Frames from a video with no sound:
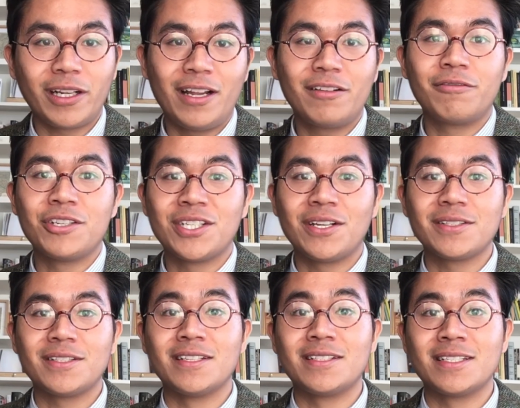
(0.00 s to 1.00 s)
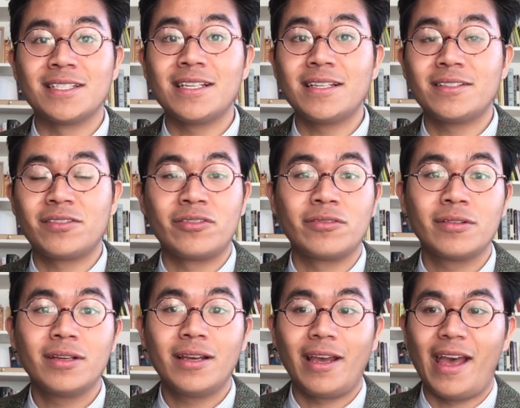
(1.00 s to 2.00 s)
kind of results does this lead to,
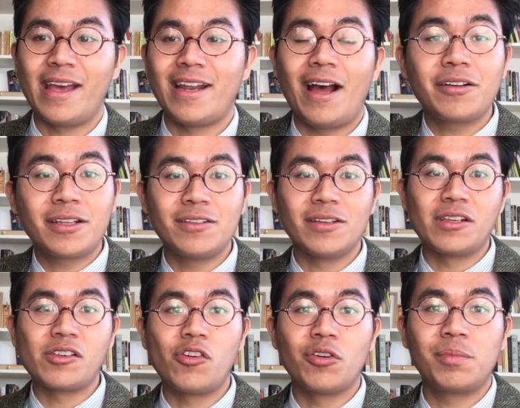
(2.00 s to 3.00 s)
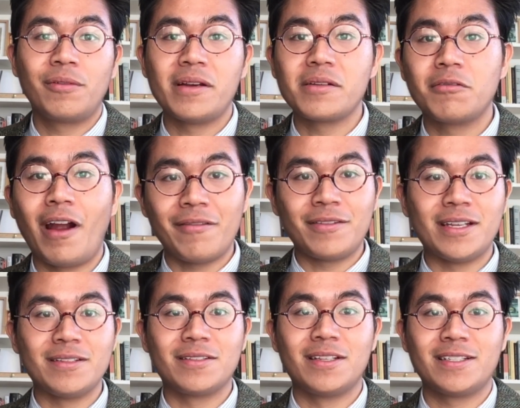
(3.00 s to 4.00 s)
and how can you incorporate gravity
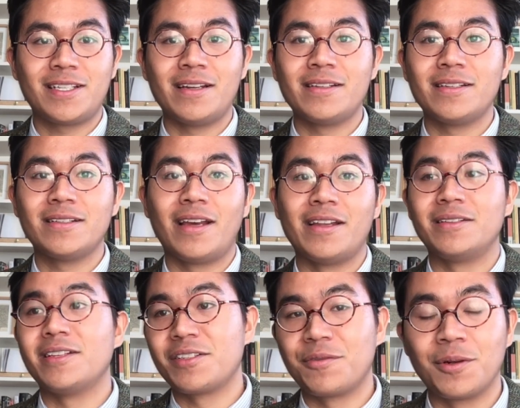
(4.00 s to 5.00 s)
into this idea, and does it